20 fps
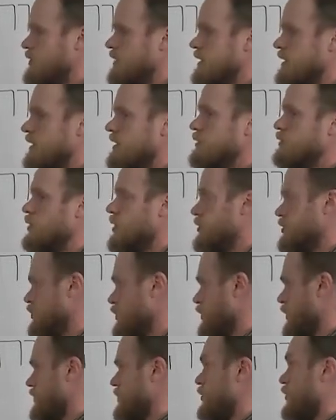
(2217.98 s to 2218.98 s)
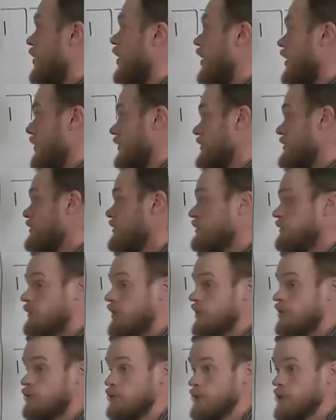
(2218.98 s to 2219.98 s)
in conjunction with your heart
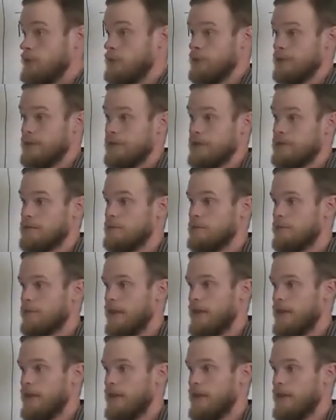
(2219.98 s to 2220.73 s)
very frequently,